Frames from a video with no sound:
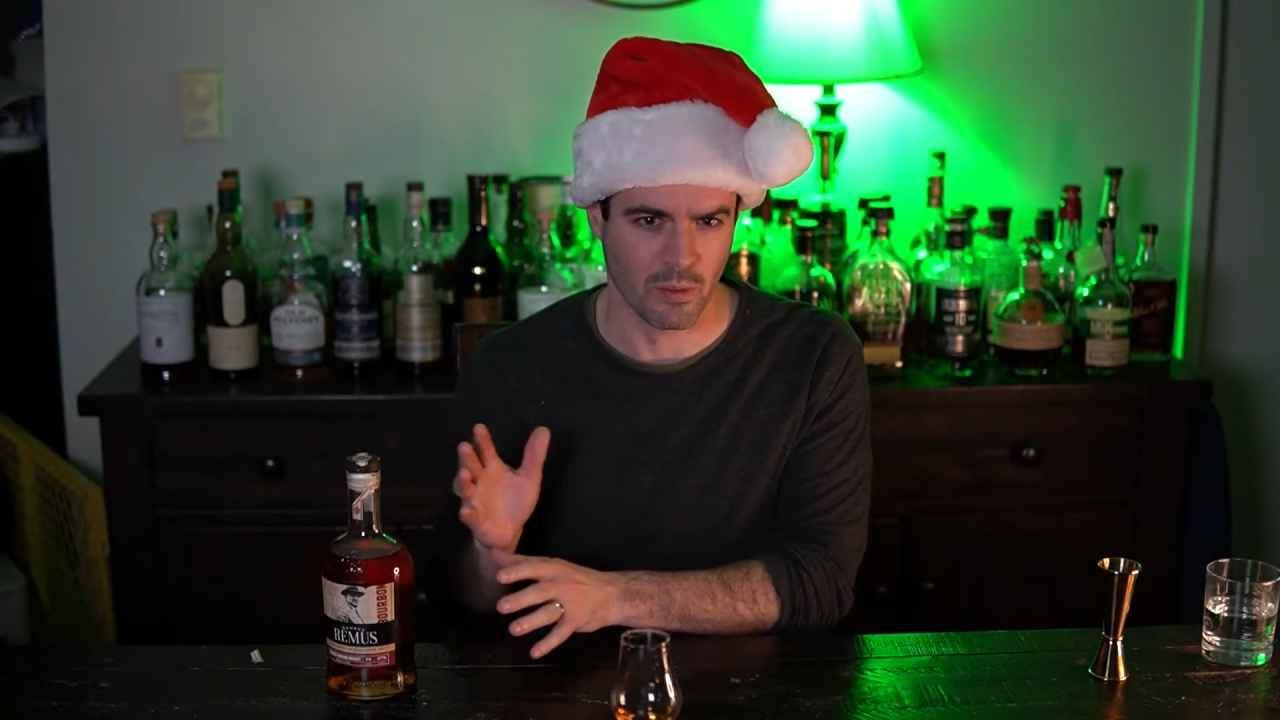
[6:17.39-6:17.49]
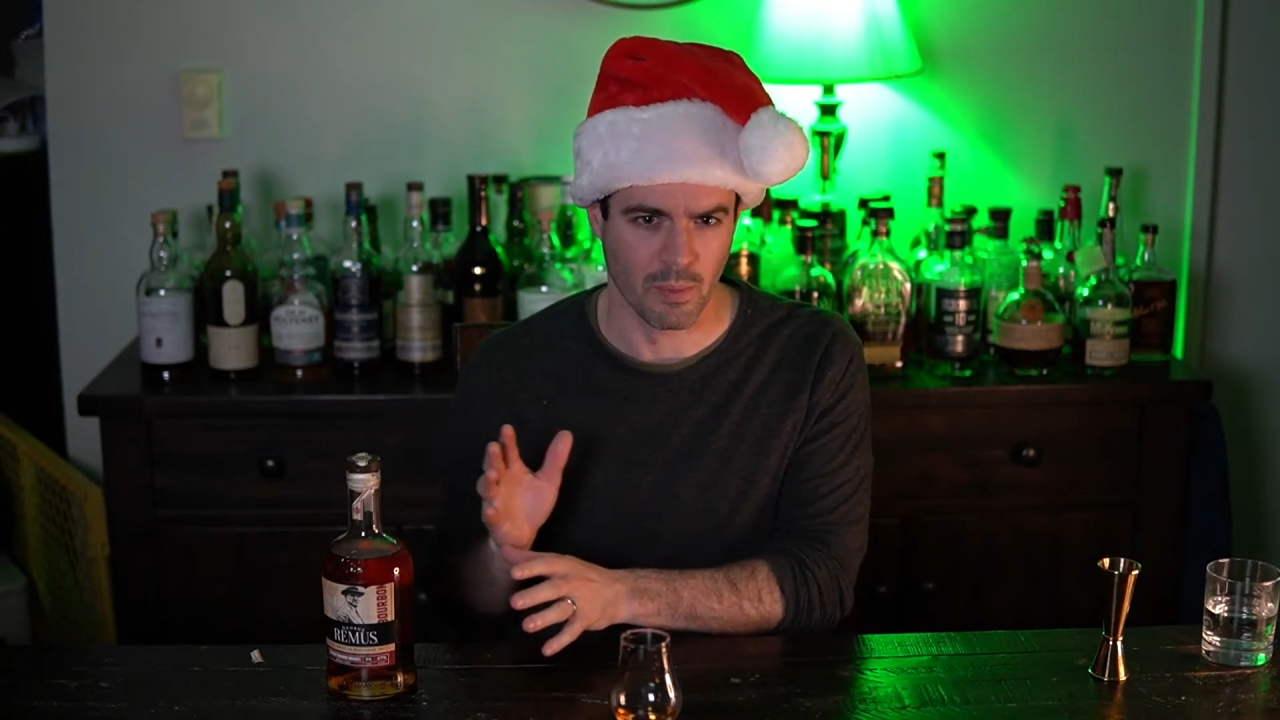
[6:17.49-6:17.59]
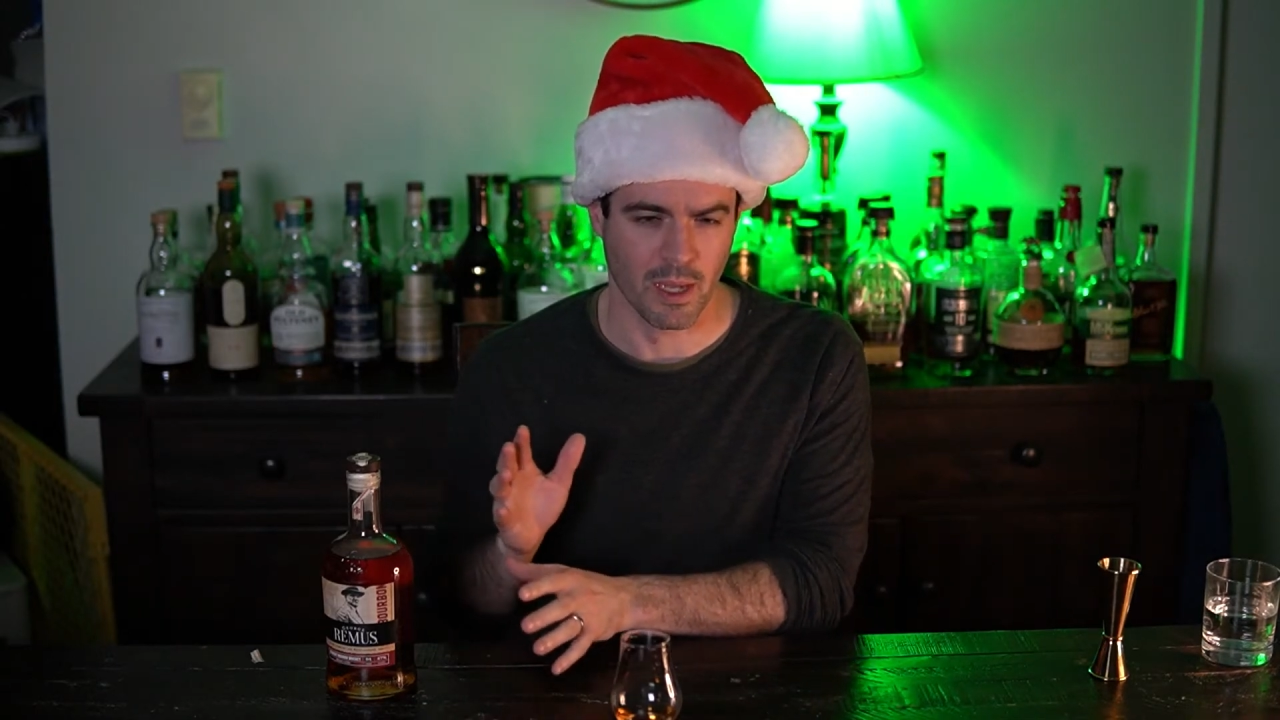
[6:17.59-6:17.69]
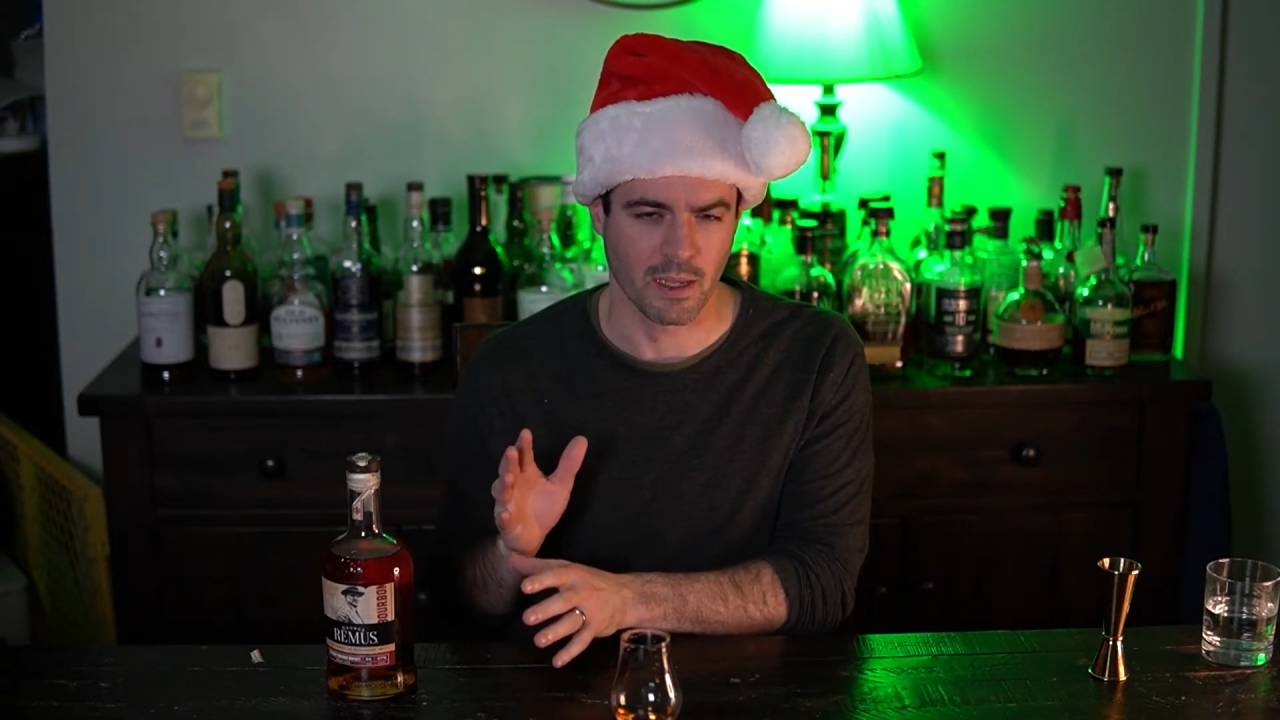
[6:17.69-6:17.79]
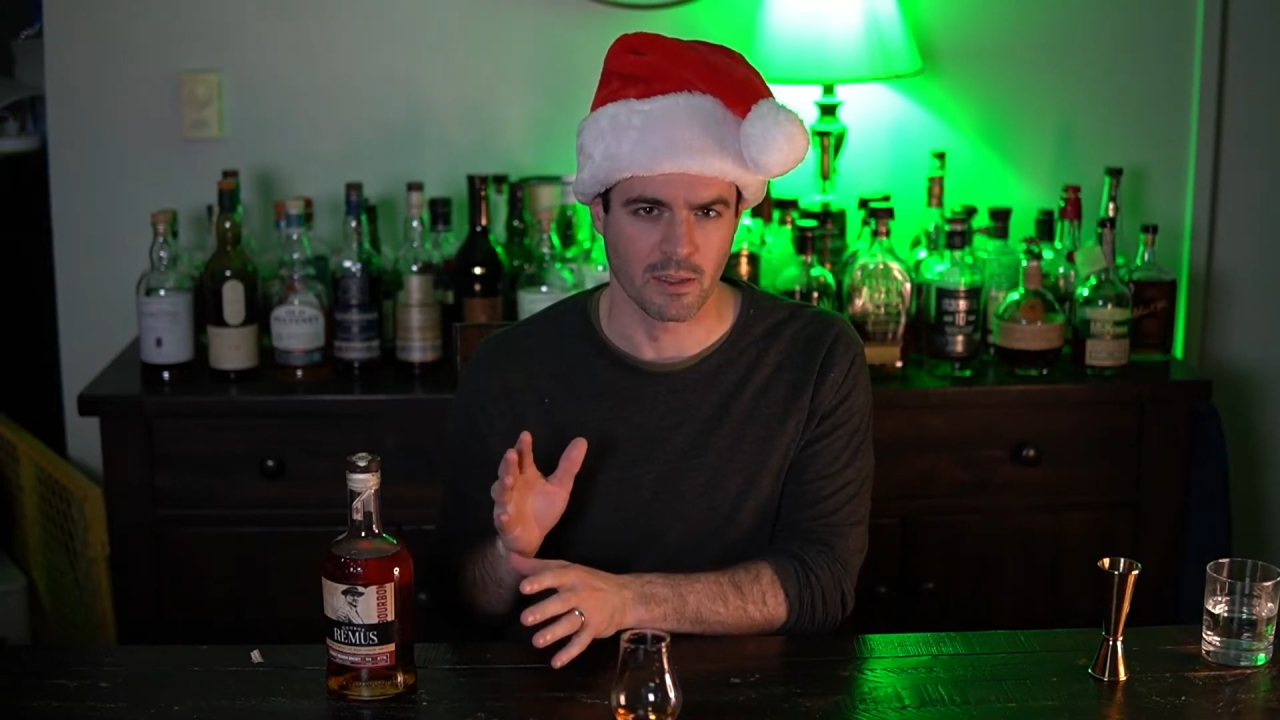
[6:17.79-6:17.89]
the
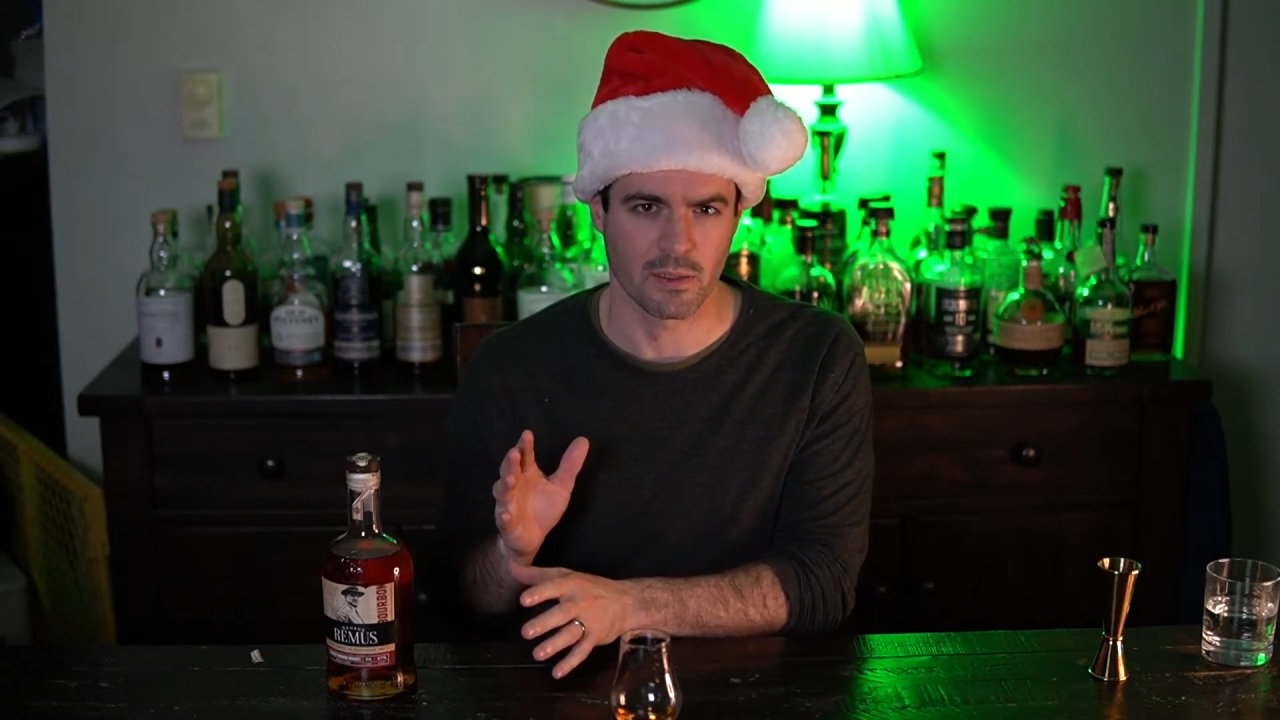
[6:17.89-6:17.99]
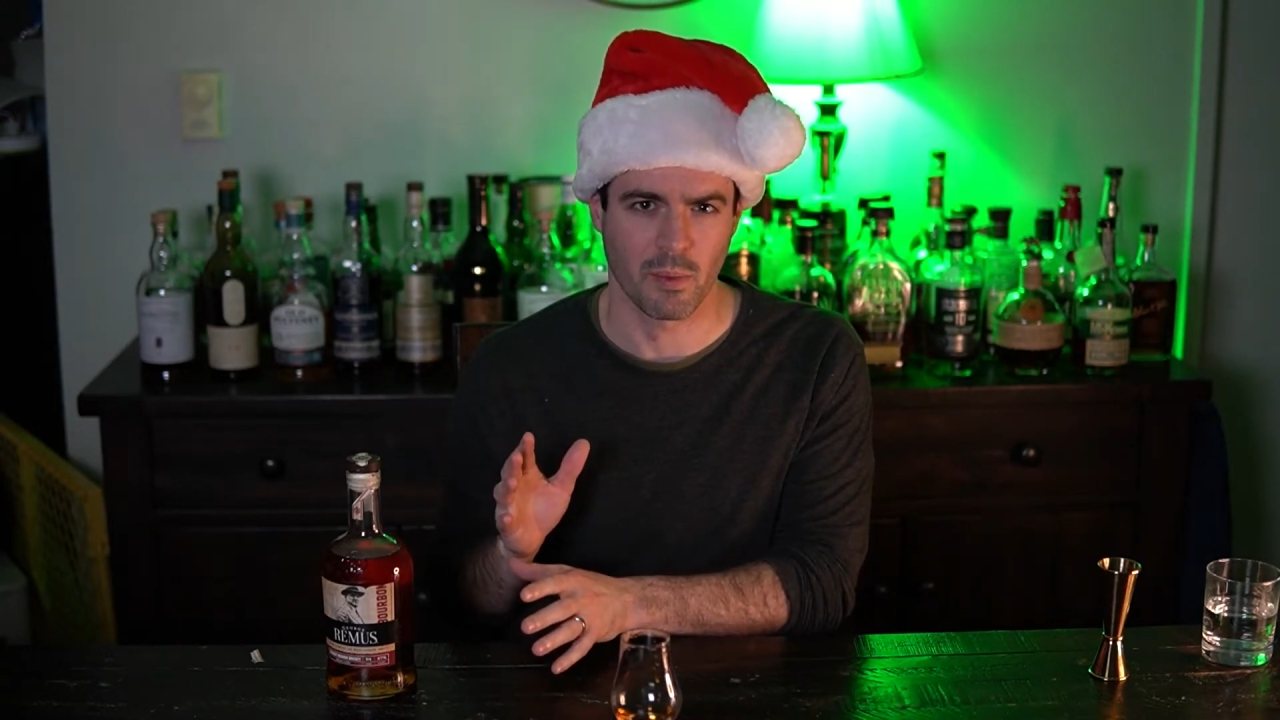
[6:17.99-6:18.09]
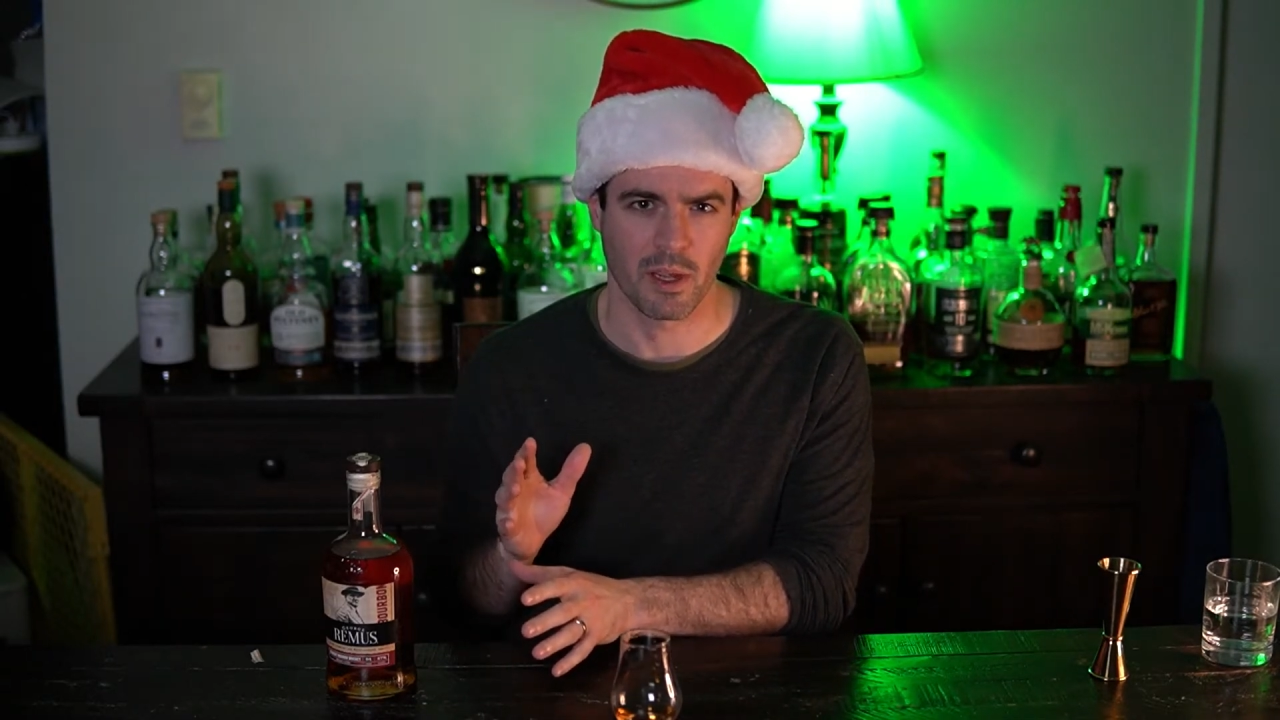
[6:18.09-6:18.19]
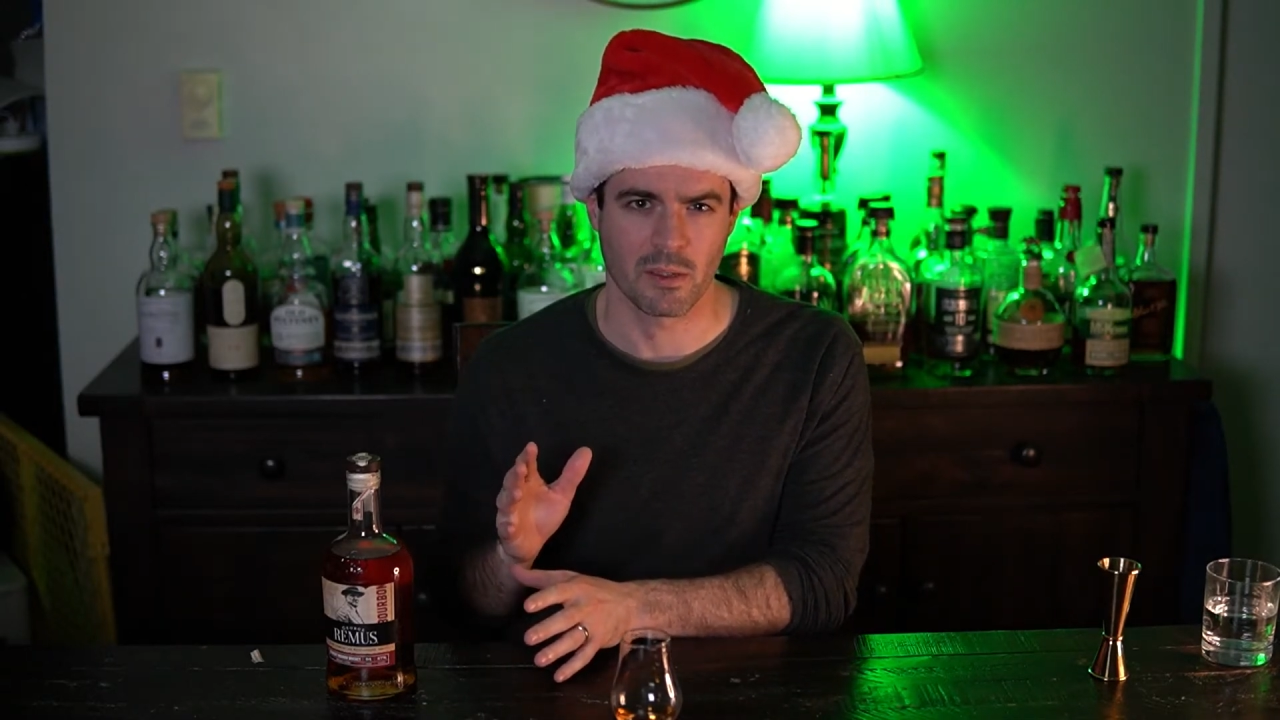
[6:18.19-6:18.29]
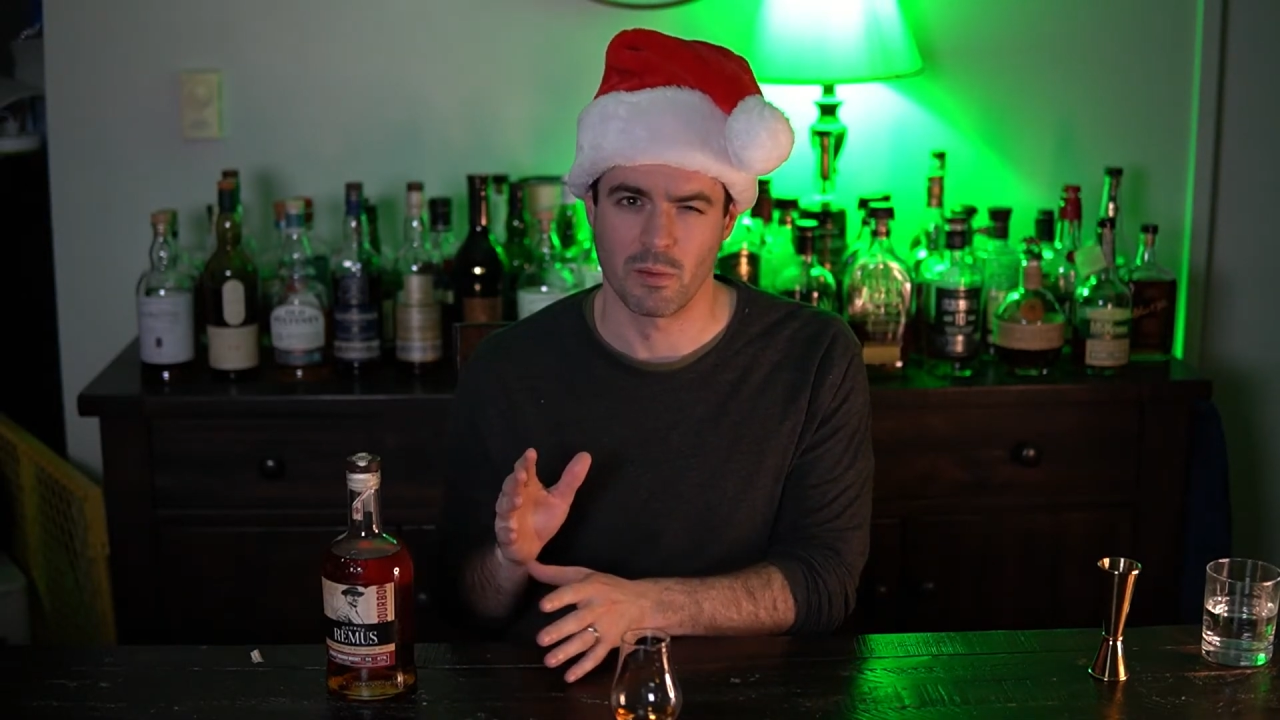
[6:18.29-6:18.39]
baking spice,